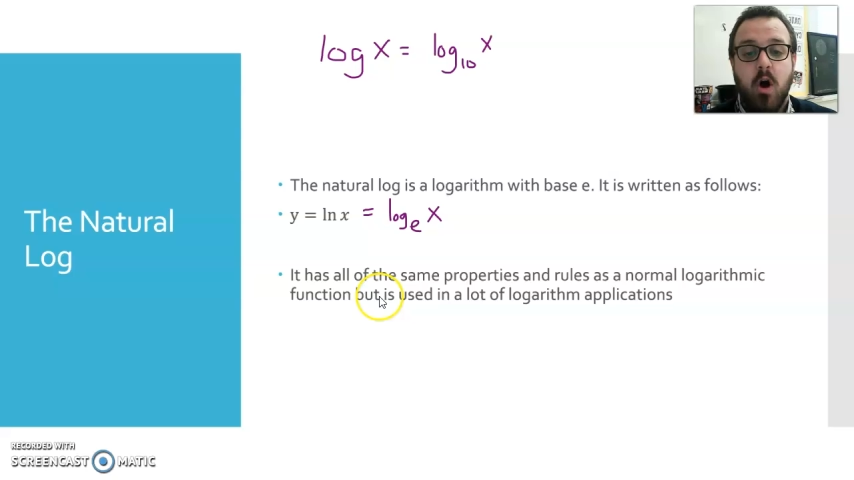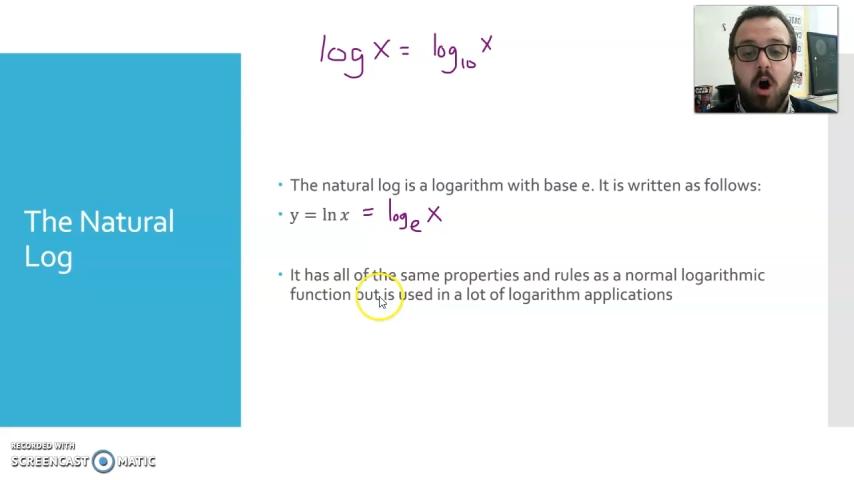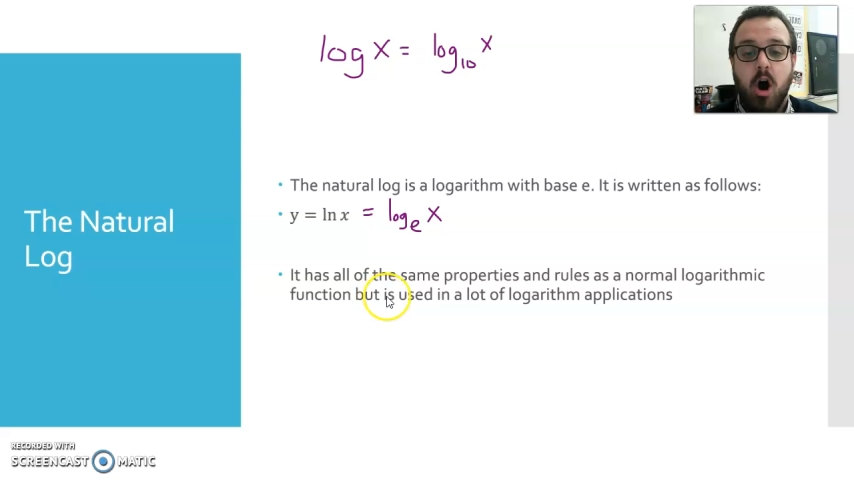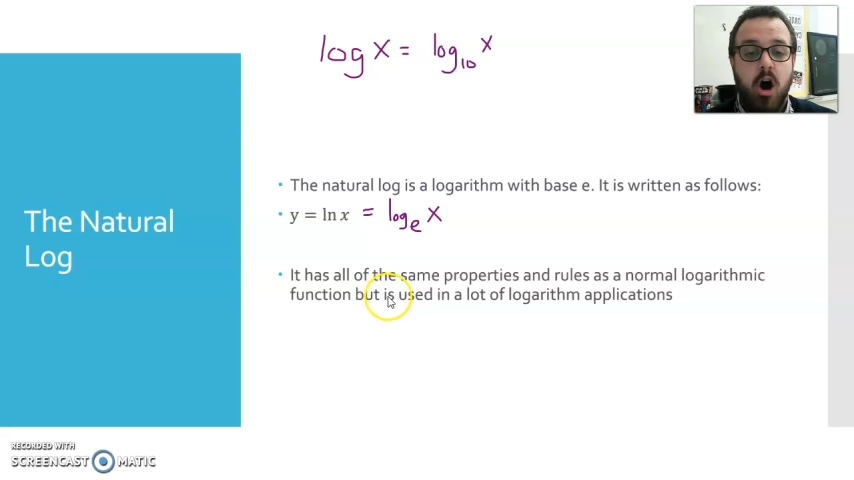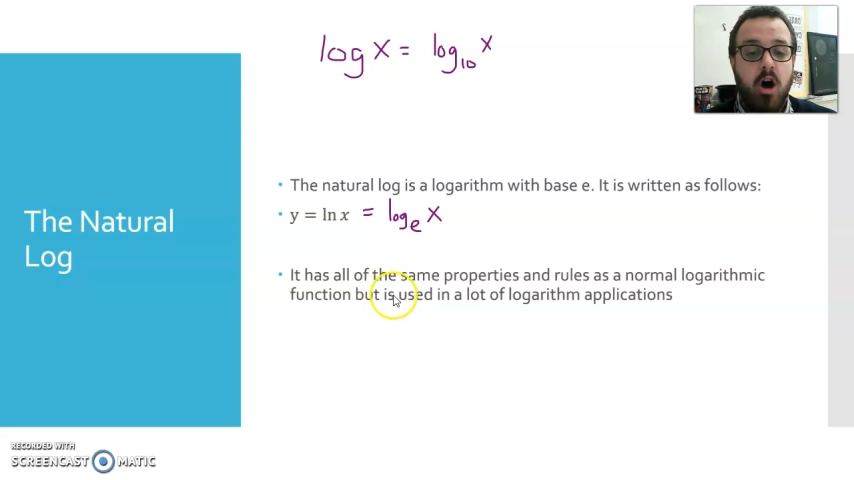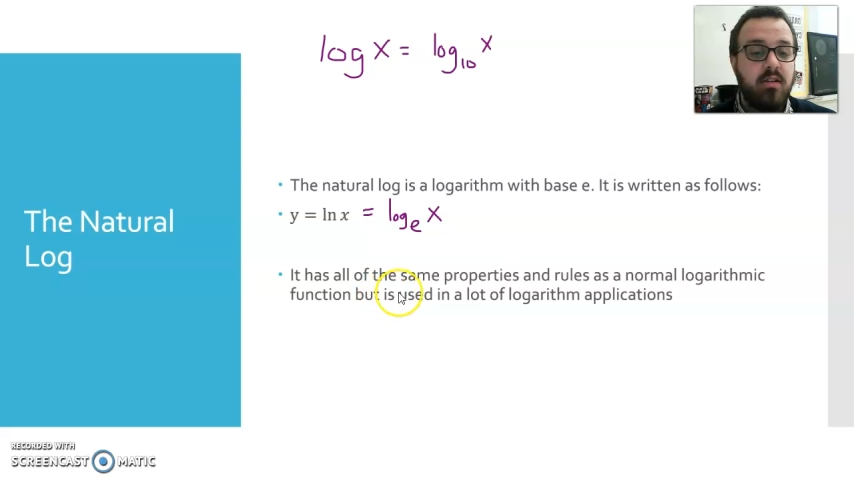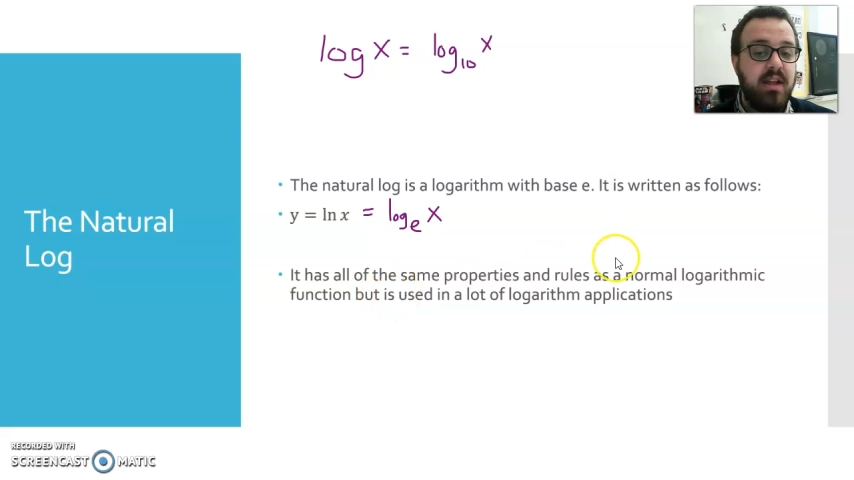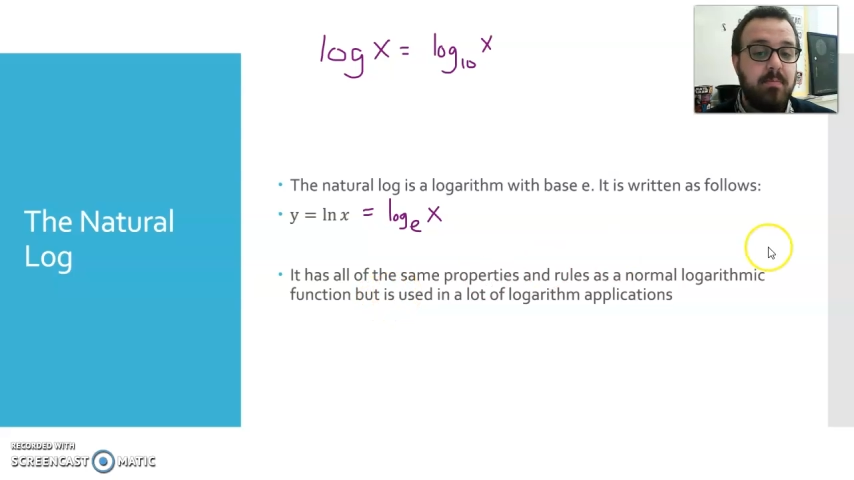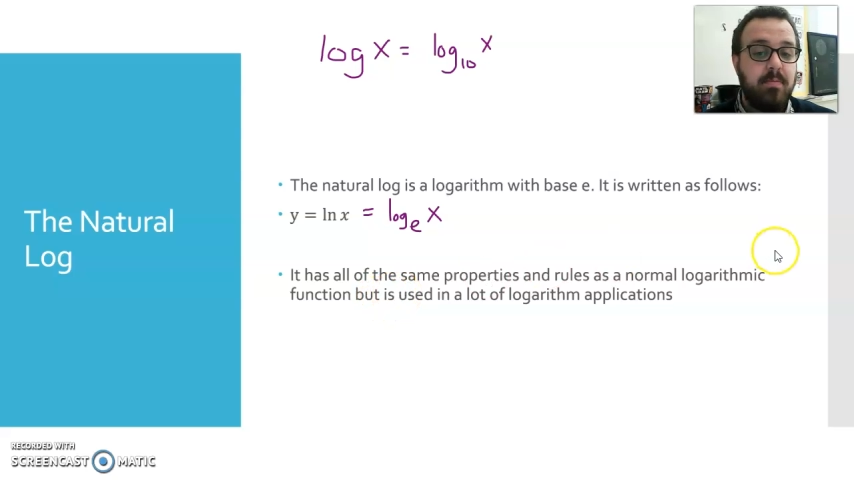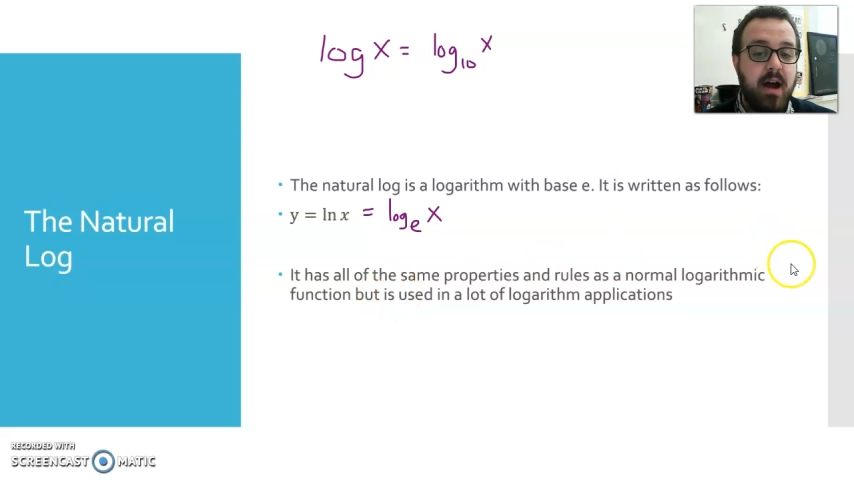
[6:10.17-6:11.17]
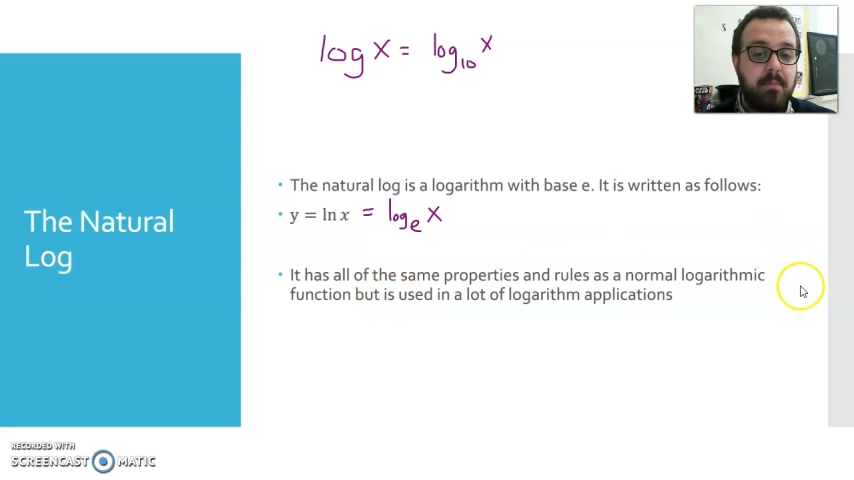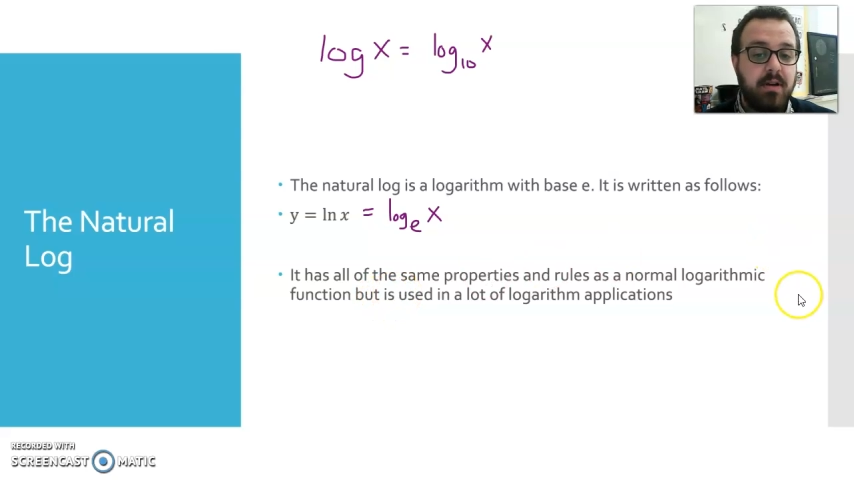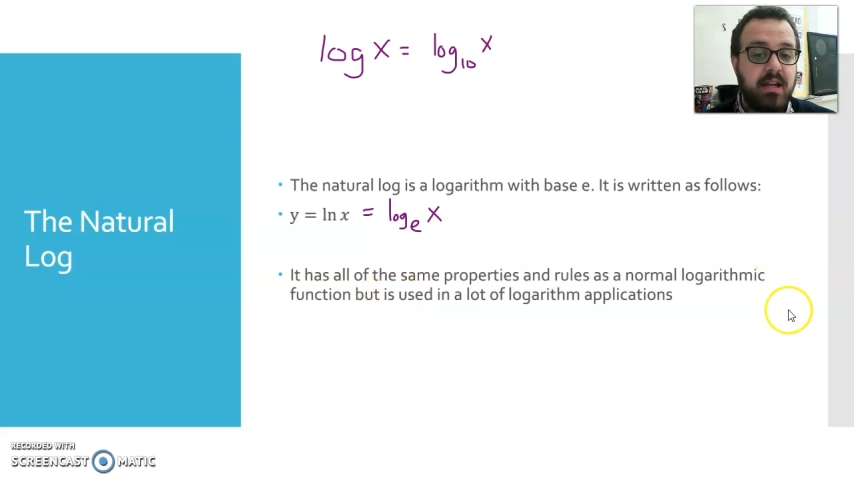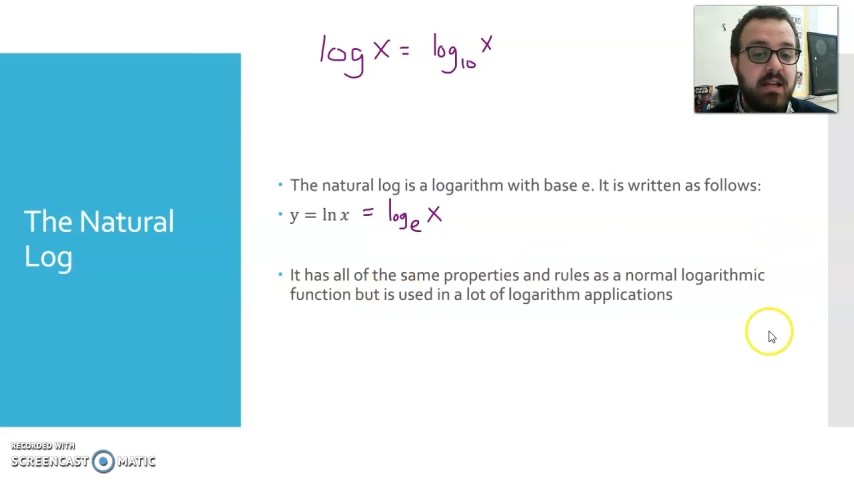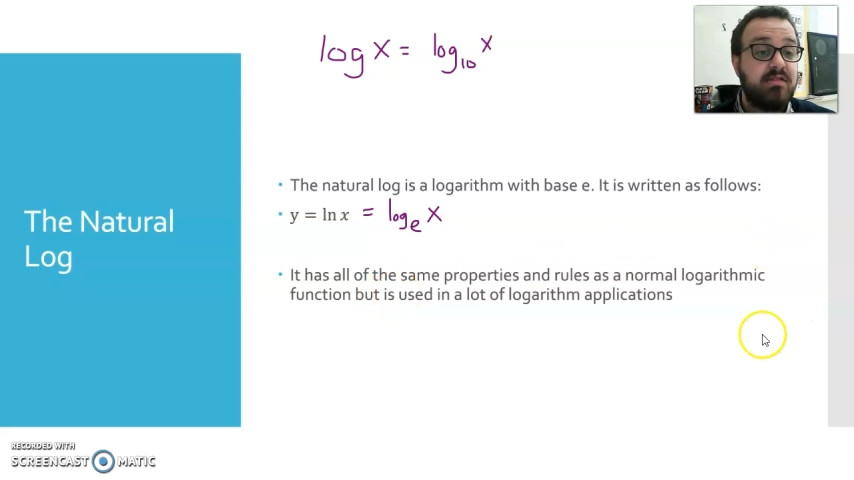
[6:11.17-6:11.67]
All the same
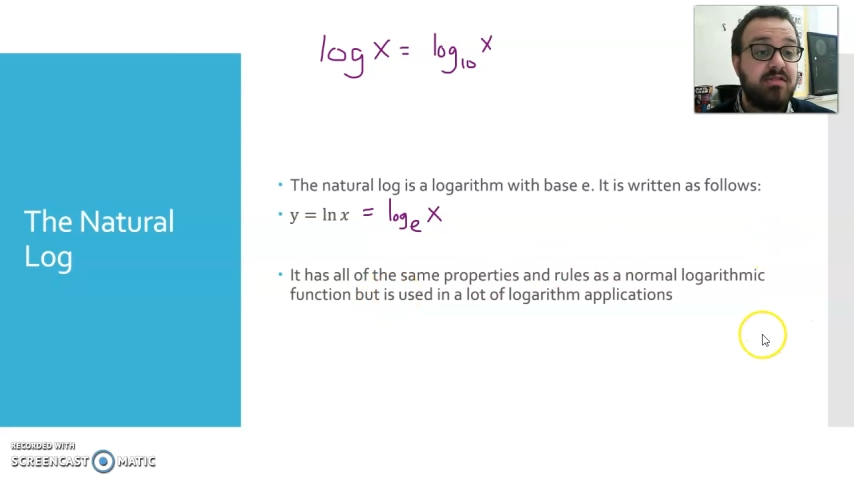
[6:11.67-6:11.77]
properties,